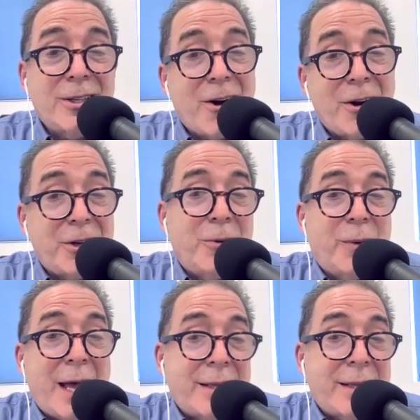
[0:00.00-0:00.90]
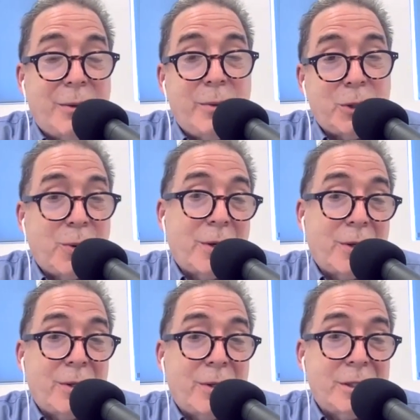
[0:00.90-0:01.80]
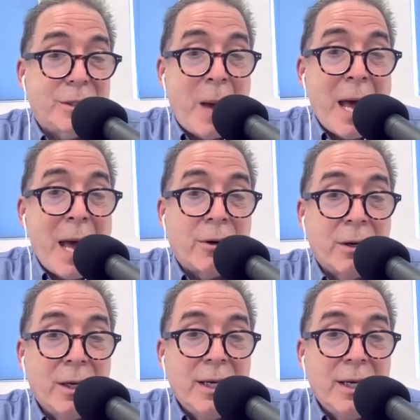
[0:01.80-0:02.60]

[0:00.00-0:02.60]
to argue ethically which one of those is better.